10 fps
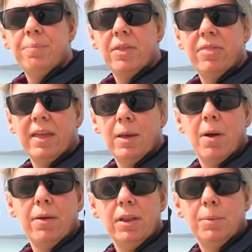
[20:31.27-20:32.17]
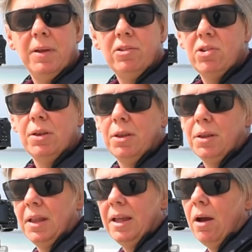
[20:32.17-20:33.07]
The thing about this beach is you
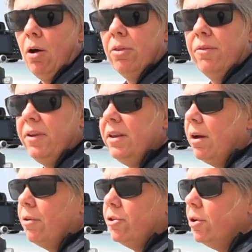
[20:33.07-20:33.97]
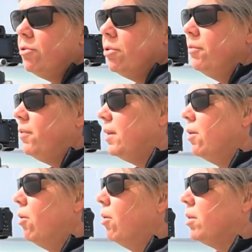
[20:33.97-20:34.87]
see it on the video, on YouTube
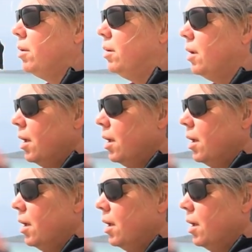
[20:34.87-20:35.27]
videos and